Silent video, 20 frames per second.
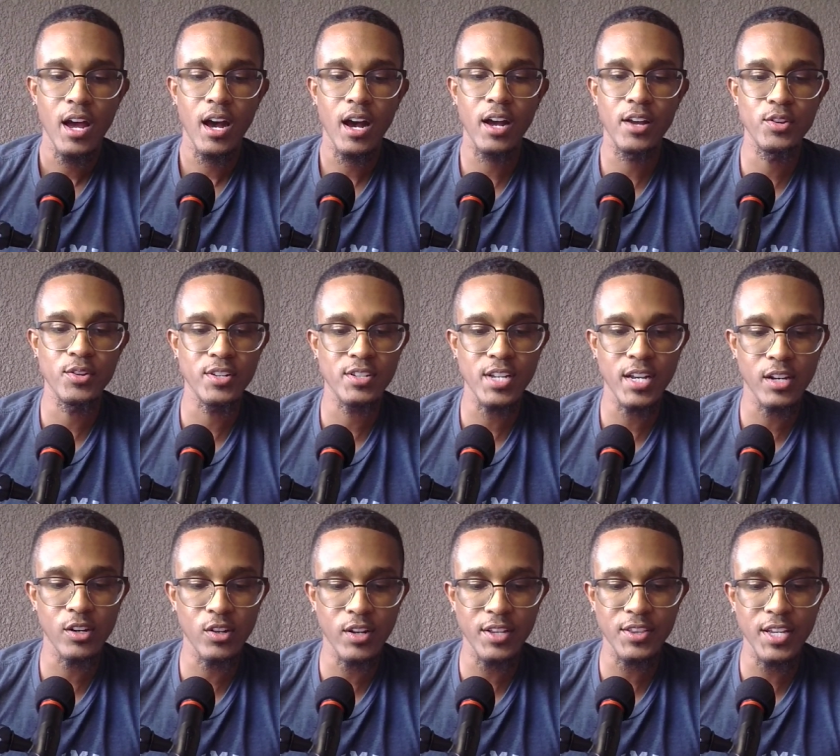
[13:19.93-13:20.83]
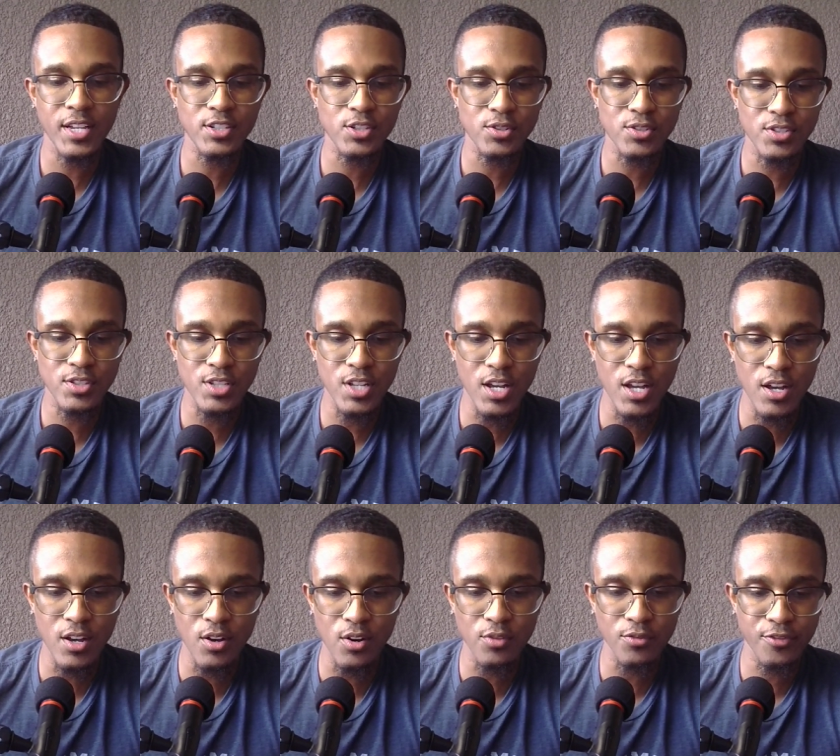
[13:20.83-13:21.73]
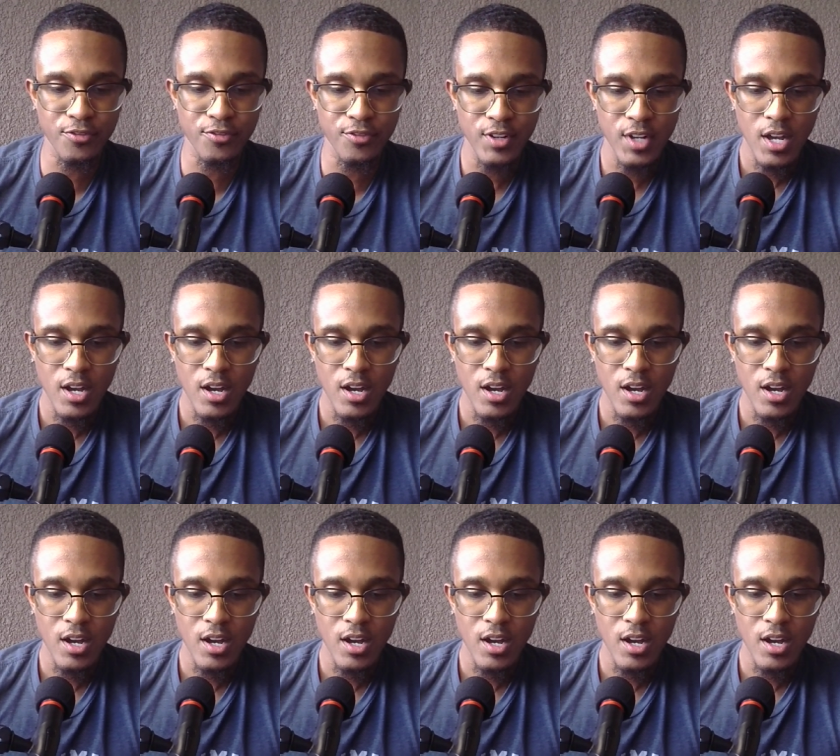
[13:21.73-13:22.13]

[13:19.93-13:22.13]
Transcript: Uh, you can take a look at that yourself.